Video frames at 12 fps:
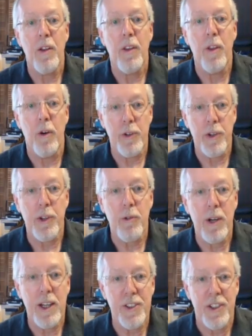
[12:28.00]
Those are the
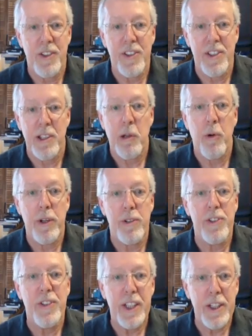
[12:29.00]
questions that
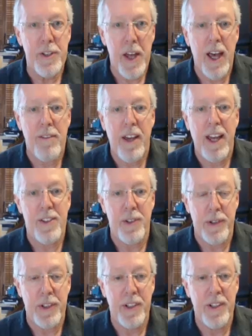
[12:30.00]
lawyers need to have
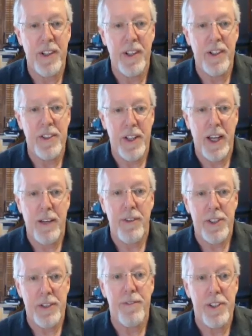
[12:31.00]
answered to have a
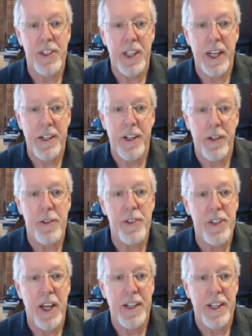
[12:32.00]
sophisticated
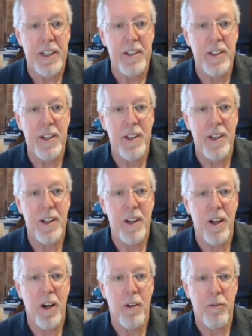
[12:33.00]
understanding
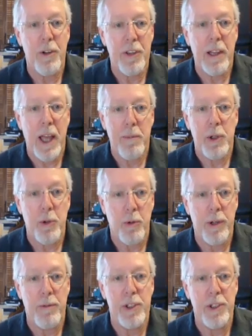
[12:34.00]
of what the
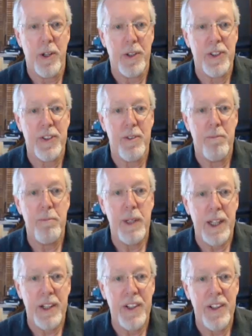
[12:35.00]
laboratory results
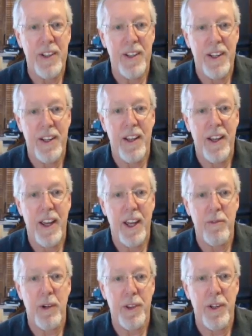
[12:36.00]
mean
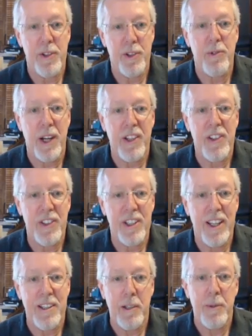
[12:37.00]
and what their strengths
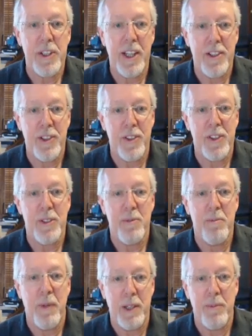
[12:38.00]
and limitations
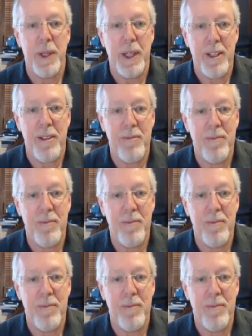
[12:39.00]
might be.